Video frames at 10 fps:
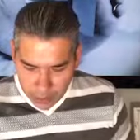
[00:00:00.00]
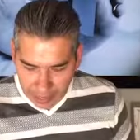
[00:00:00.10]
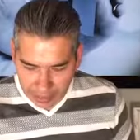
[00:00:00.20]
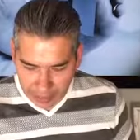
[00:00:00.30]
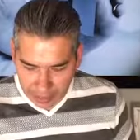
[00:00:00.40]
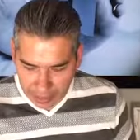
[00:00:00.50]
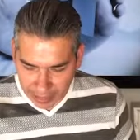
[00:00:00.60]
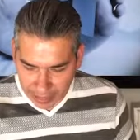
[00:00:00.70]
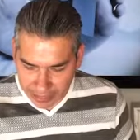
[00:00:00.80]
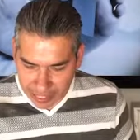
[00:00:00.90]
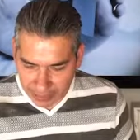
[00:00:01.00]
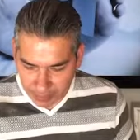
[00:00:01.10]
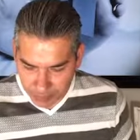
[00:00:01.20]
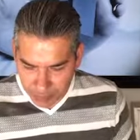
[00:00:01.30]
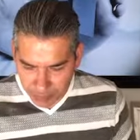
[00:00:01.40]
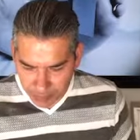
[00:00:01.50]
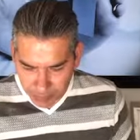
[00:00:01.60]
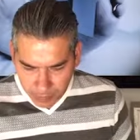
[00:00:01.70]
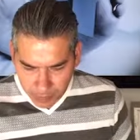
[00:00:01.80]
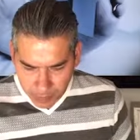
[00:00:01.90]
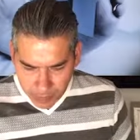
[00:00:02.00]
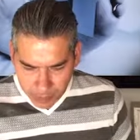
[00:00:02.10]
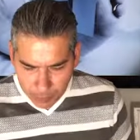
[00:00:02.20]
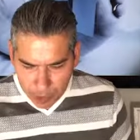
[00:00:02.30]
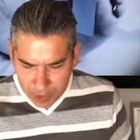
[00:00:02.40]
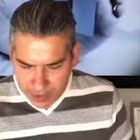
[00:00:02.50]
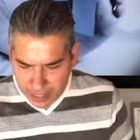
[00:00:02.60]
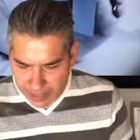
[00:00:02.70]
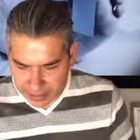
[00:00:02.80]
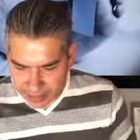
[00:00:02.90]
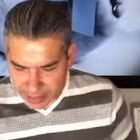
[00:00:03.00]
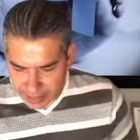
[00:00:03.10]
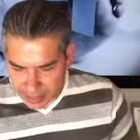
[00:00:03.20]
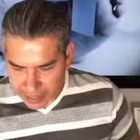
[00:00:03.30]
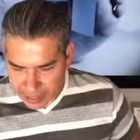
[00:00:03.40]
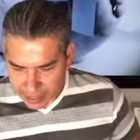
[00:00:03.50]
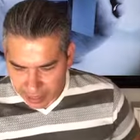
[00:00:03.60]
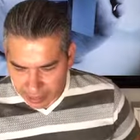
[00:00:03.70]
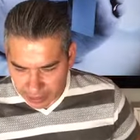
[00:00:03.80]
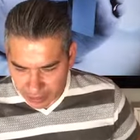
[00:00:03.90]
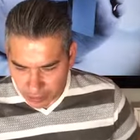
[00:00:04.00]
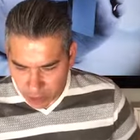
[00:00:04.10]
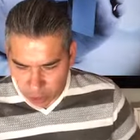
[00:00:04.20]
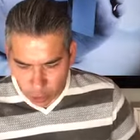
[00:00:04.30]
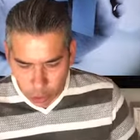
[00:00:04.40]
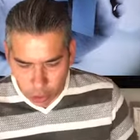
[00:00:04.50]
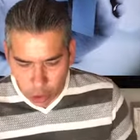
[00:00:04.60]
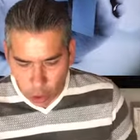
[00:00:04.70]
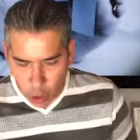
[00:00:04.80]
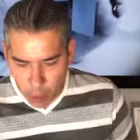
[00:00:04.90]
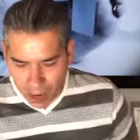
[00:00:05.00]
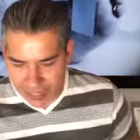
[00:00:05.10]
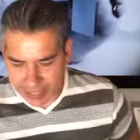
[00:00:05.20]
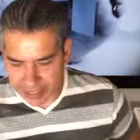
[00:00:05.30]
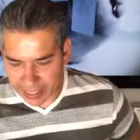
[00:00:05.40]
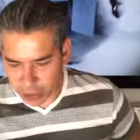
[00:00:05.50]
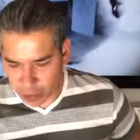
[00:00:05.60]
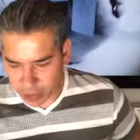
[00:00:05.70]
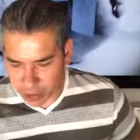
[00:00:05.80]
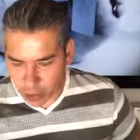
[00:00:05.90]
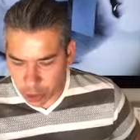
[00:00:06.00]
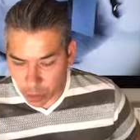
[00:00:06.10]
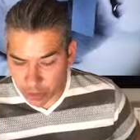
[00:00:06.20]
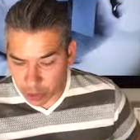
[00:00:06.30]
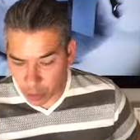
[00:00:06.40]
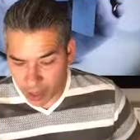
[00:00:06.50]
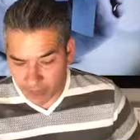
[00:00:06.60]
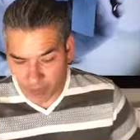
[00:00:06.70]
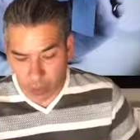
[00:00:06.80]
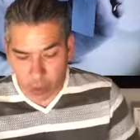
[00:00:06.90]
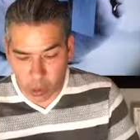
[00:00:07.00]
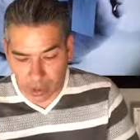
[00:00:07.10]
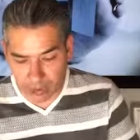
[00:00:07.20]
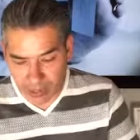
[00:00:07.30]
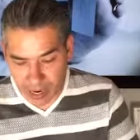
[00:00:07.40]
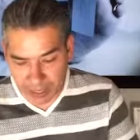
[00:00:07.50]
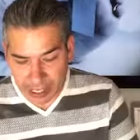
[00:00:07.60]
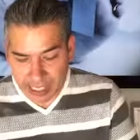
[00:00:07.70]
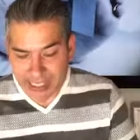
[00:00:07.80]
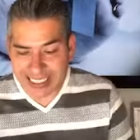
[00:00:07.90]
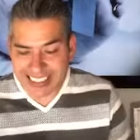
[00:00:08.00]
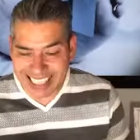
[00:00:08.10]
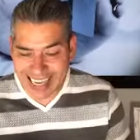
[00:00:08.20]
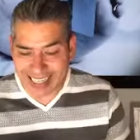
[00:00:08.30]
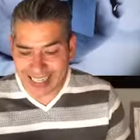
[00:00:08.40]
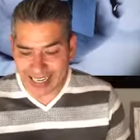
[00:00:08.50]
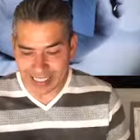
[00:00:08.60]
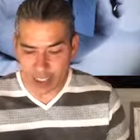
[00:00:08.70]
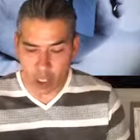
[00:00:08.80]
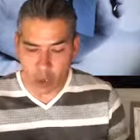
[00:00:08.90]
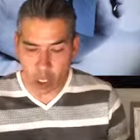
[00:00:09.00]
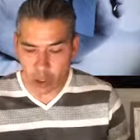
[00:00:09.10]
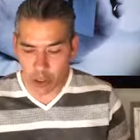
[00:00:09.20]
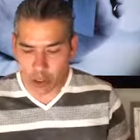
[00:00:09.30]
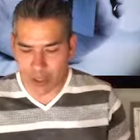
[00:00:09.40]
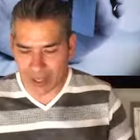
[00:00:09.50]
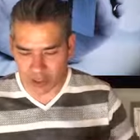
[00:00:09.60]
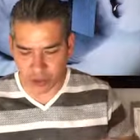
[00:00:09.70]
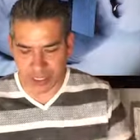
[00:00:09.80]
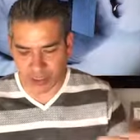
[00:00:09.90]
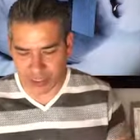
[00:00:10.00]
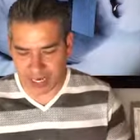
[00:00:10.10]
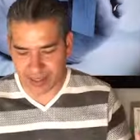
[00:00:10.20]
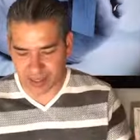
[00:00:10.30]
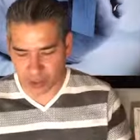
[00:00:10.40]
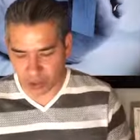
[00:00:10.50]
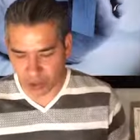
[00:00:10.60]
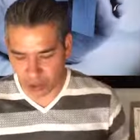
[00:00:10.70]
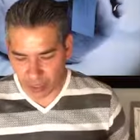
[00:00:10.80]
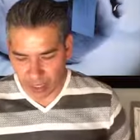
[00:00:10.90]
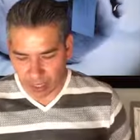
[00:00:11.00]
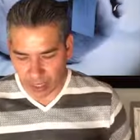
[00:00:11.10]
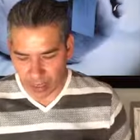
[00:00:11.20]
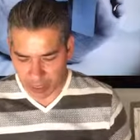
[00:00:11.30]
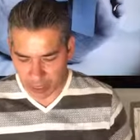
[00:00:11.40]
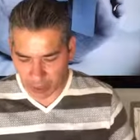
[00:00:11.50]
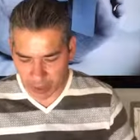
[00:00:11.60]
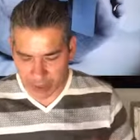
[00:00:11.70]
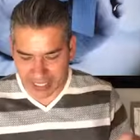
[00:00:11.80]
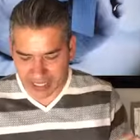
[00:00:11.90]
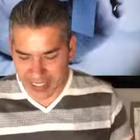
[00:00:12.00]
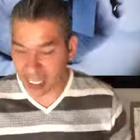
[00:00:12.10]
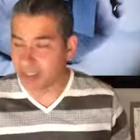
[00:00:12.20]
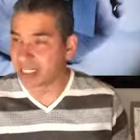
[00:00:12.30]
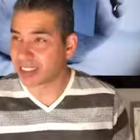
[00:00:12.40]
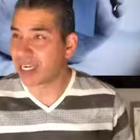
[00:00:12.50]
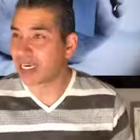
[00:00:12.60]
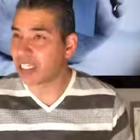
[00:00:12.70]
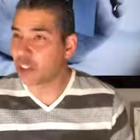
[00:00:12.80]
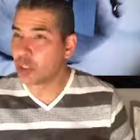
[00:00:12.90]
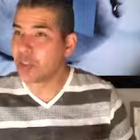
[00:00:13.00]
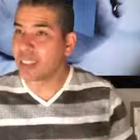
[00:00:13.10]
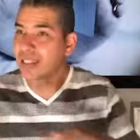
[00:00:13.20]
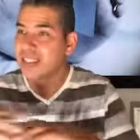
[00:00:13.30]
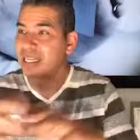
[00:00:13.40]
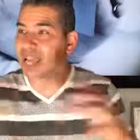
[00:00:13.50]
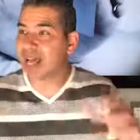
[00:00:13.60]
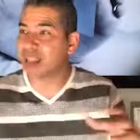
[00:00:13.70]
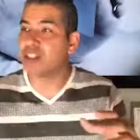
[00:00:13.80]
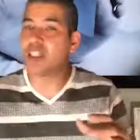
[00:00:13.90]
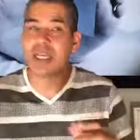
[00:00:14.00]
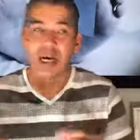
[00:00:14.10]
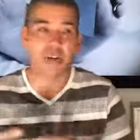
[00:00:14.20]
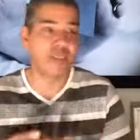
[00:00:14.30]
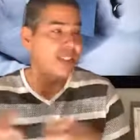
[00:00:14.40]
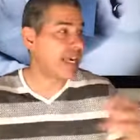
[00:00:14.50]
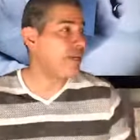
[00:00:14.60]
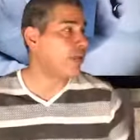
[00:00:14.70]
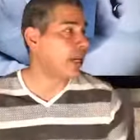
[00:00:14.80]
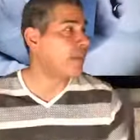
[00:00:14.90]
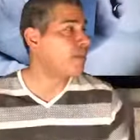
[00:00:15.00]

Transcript: that? And again, Paul says, uh, so use your whole body as an instrument to do what is right for the glory of God. Sin is no longer your master. And he was saying this earlier uh, as far as being slaves to sin. And he's using this analogy of slavery.